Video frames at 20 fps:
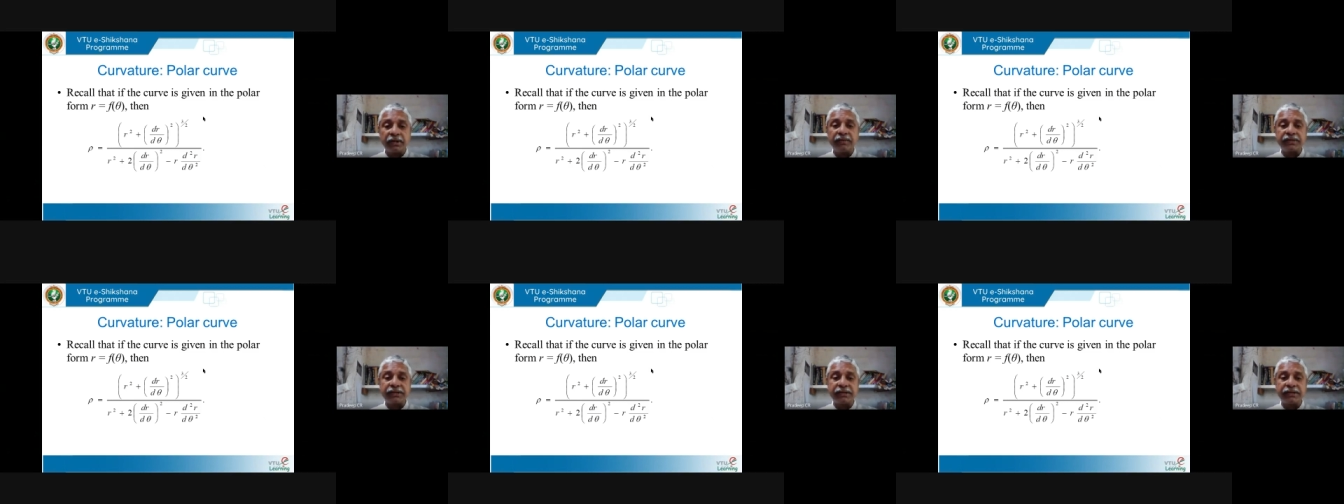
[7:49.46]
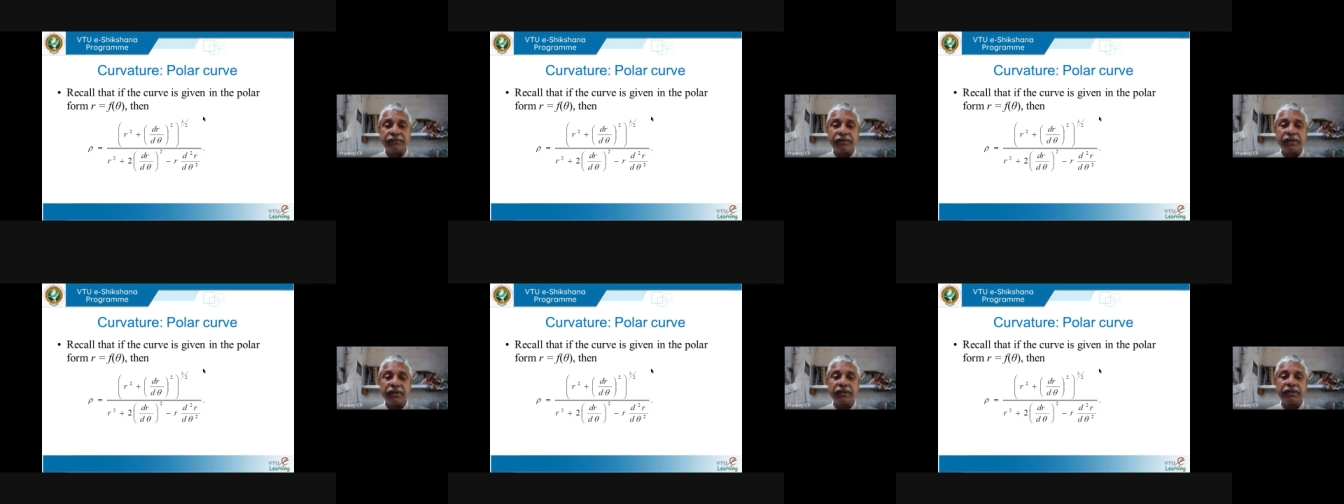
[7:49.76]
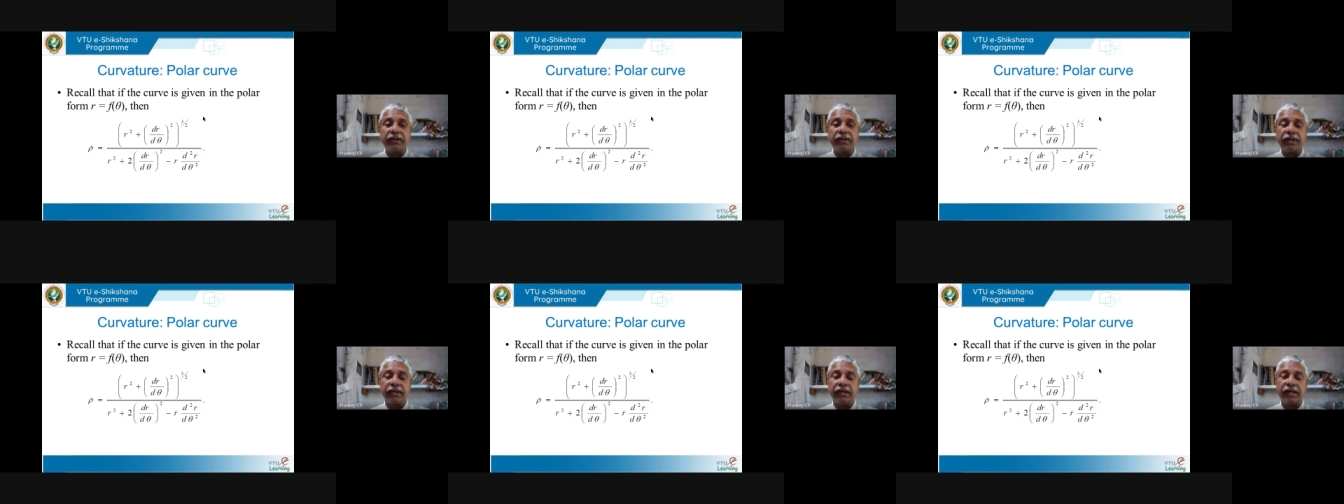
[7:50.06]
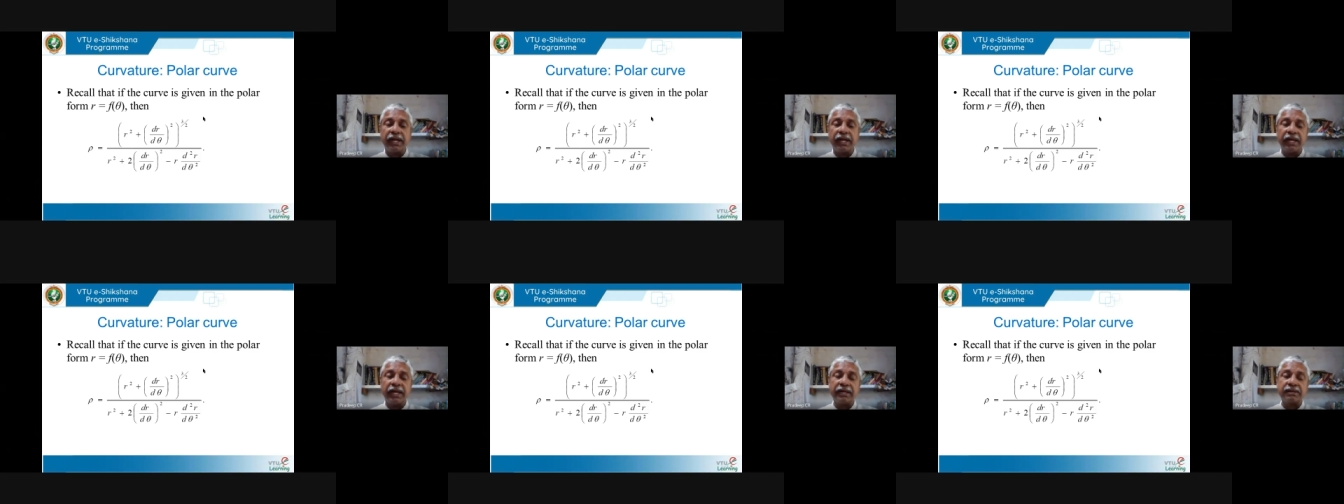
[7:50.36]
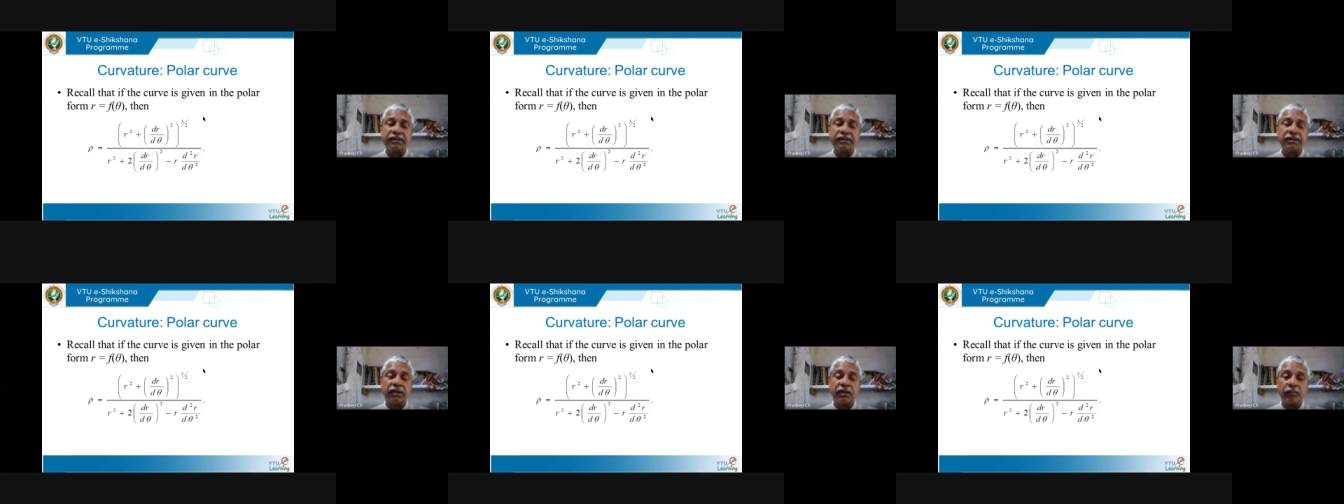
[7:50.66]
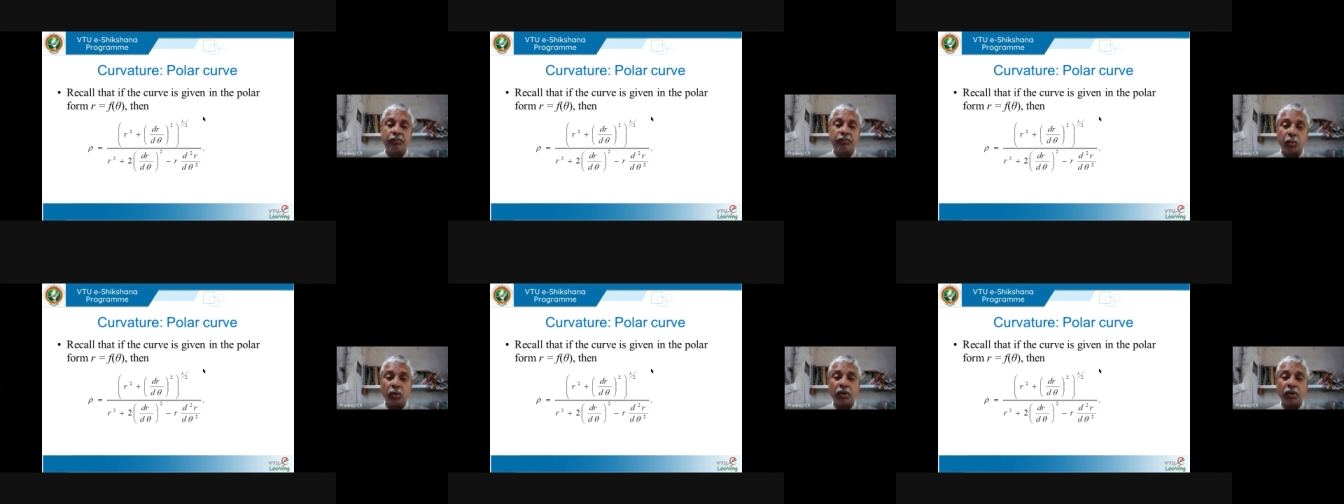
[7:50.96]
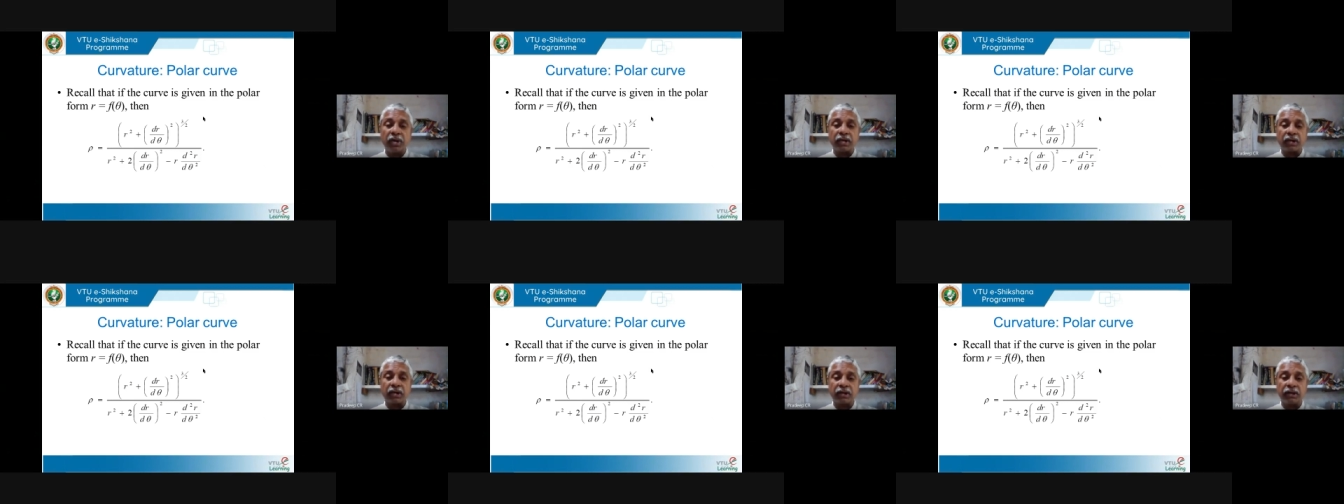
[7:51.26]
given as a polar
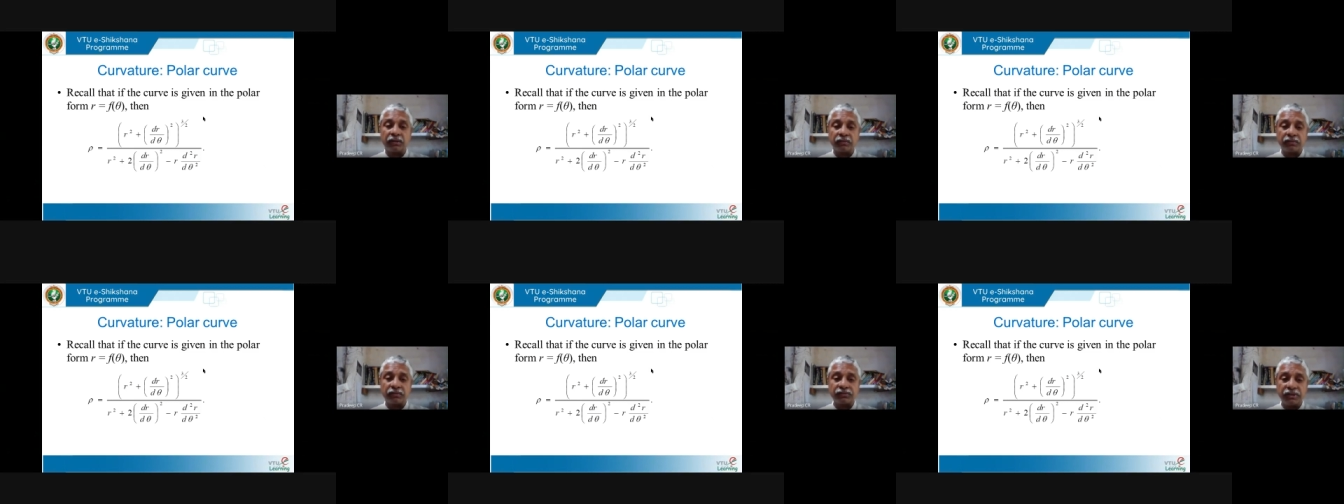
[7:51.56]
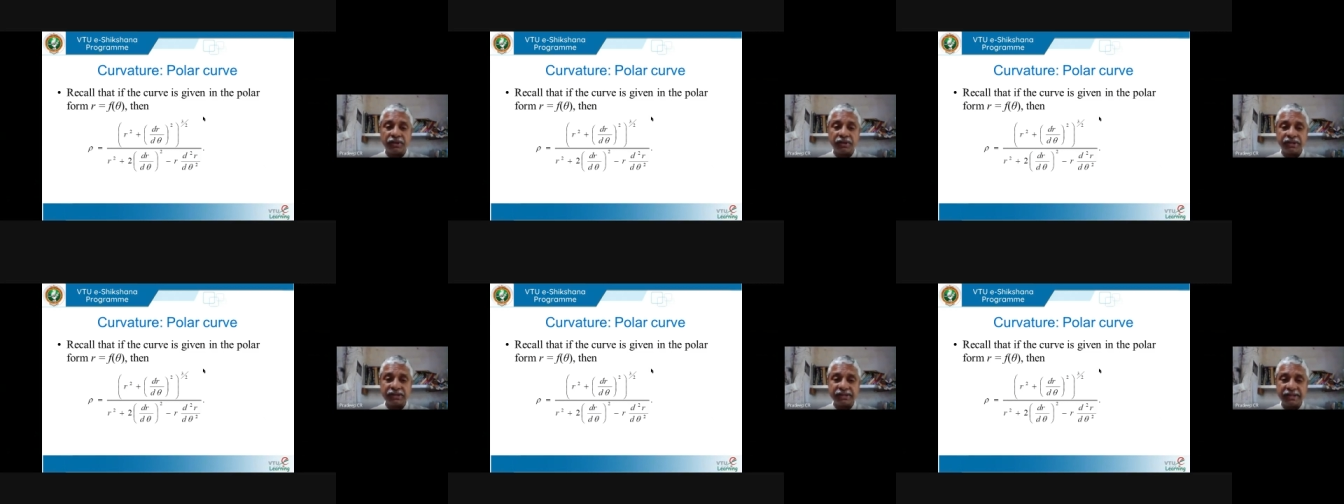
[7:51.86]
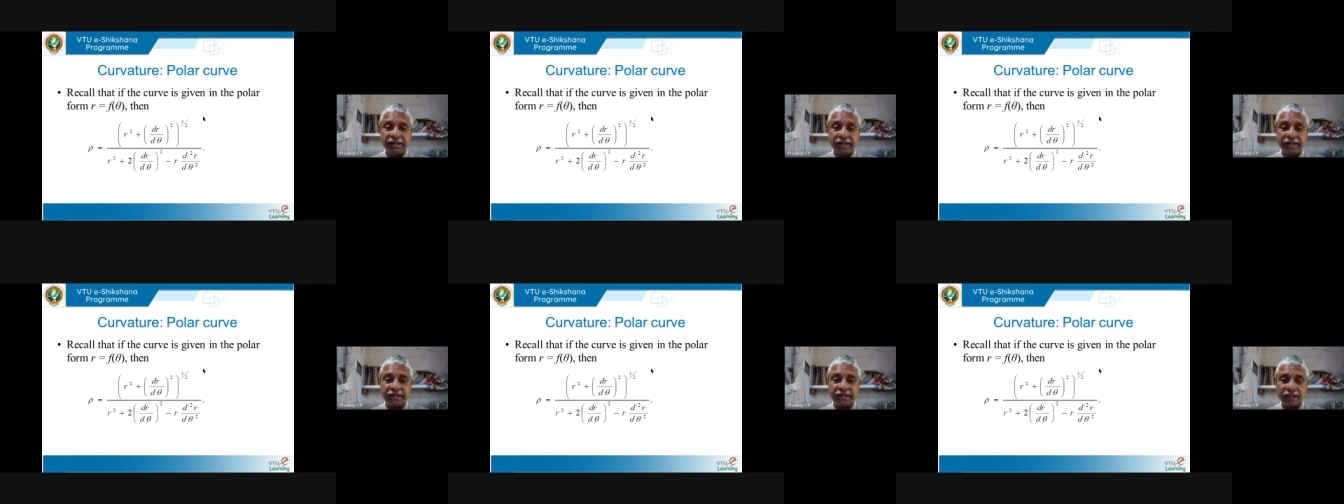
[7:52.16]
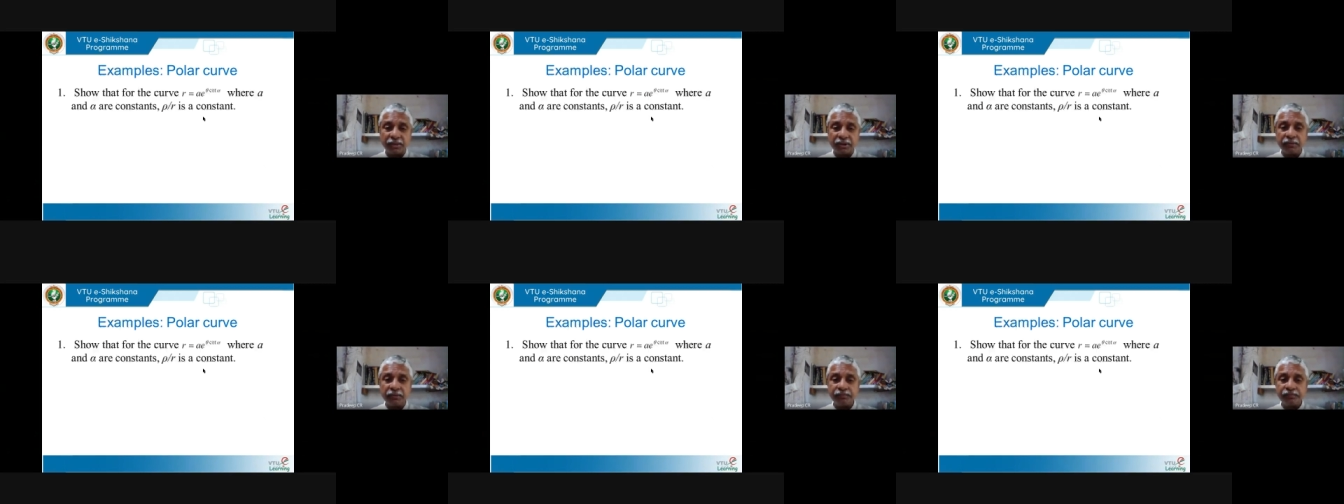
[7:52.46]
curve. So let's see an example.